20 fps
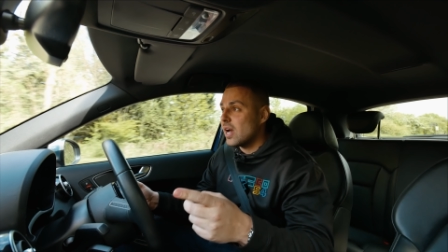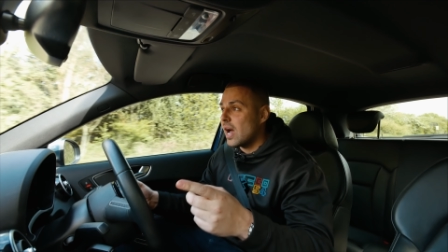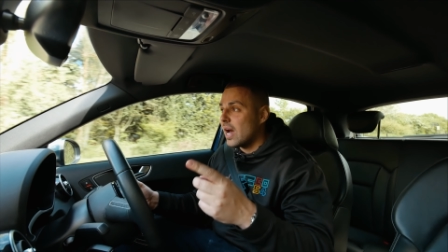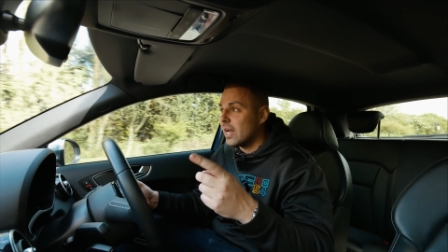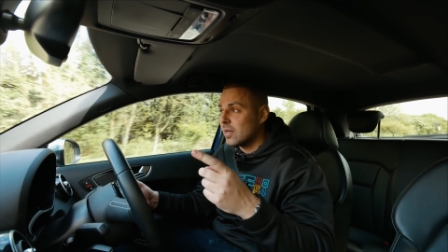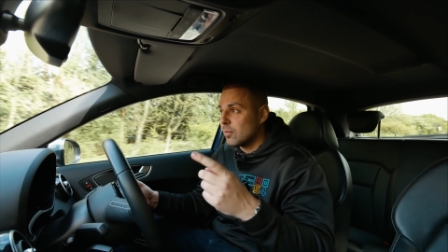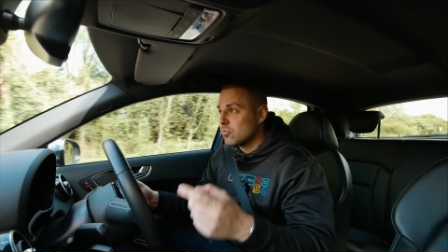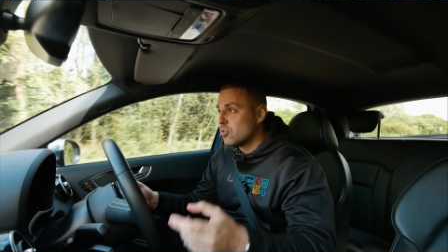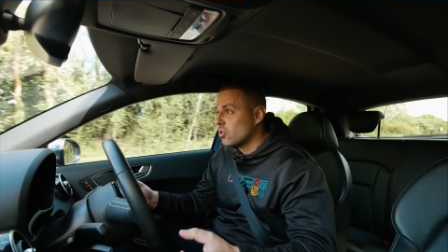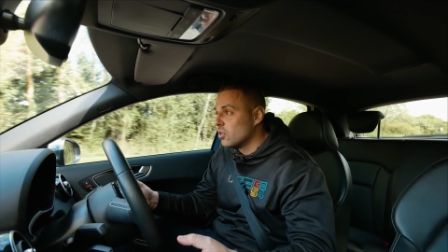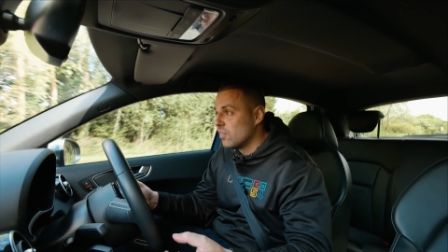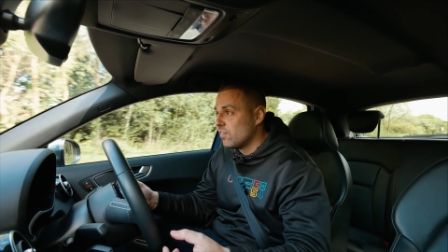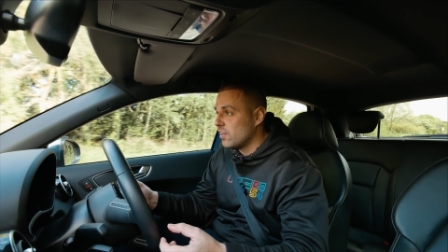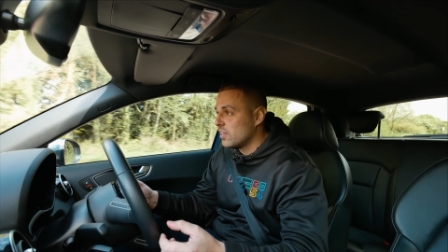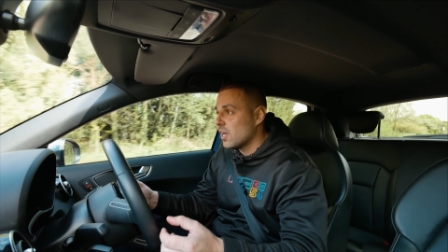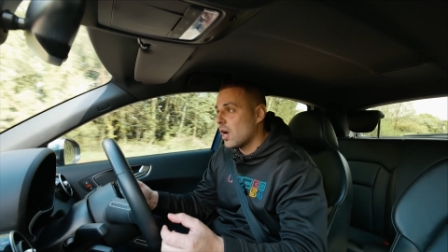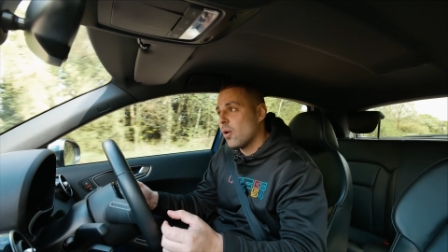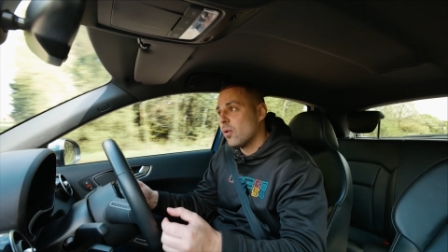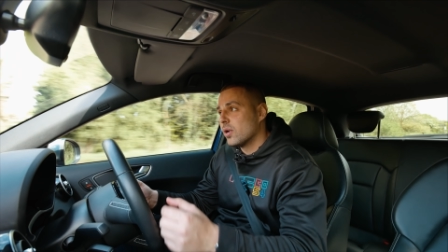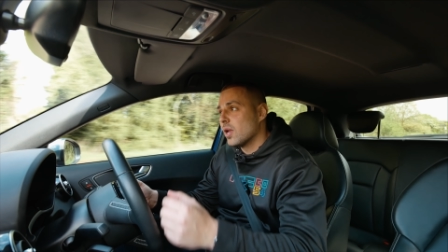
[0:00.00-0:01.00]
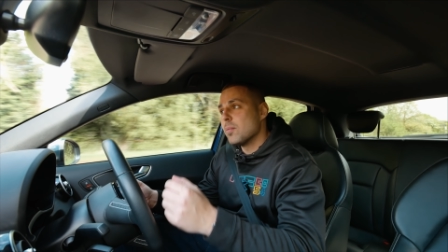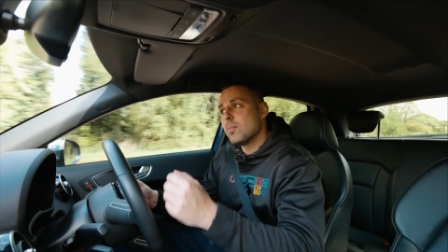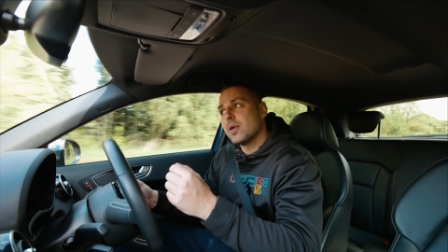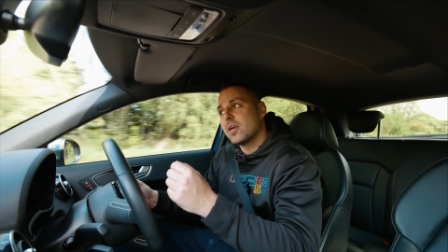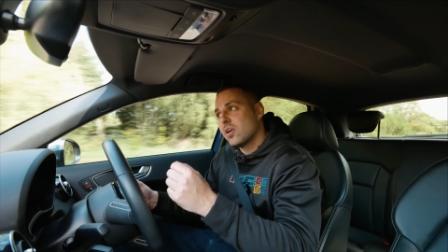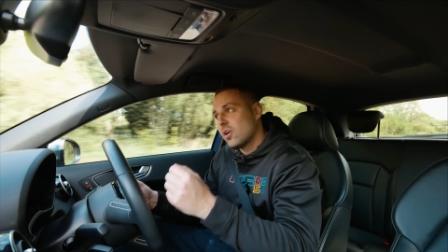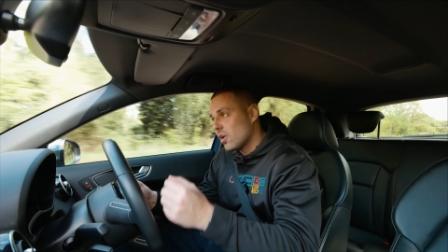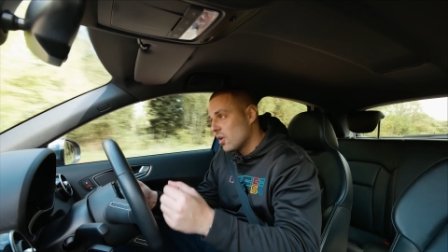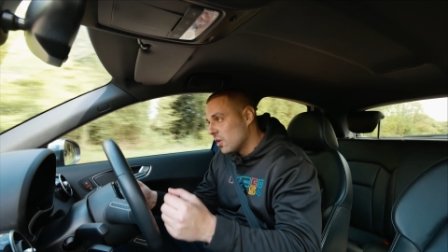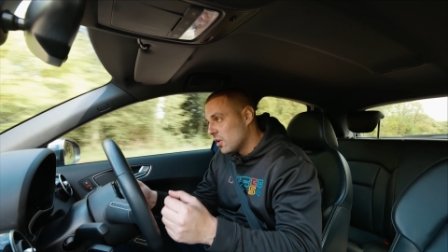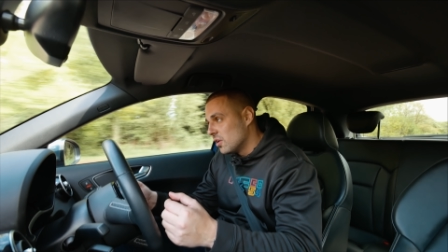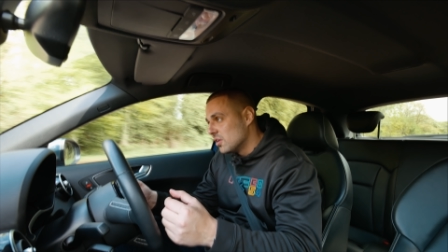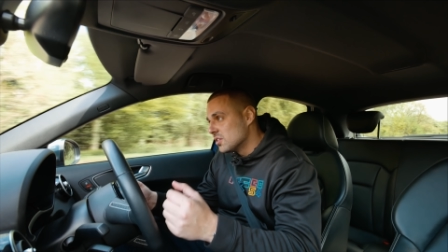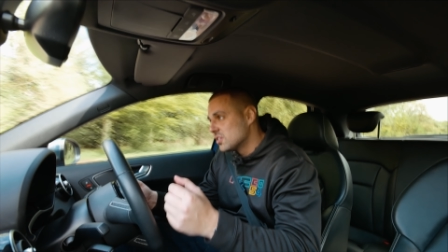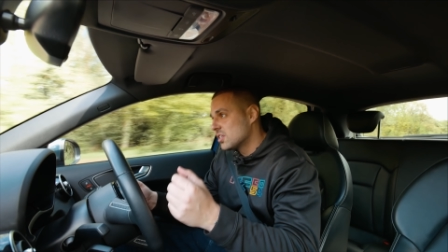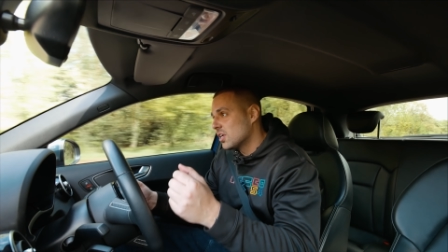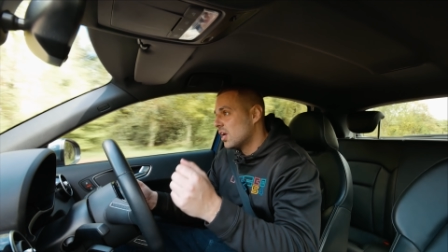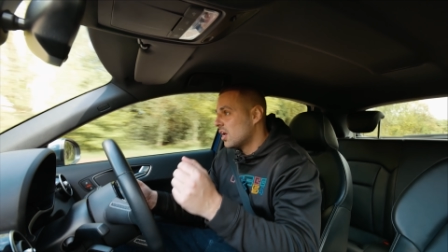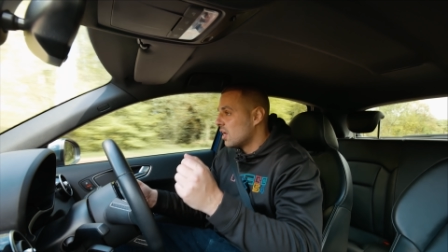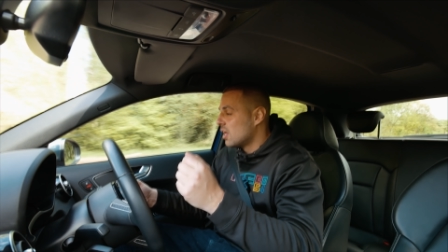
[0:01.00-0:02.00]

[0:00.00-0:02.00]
and I'm doing a video on it because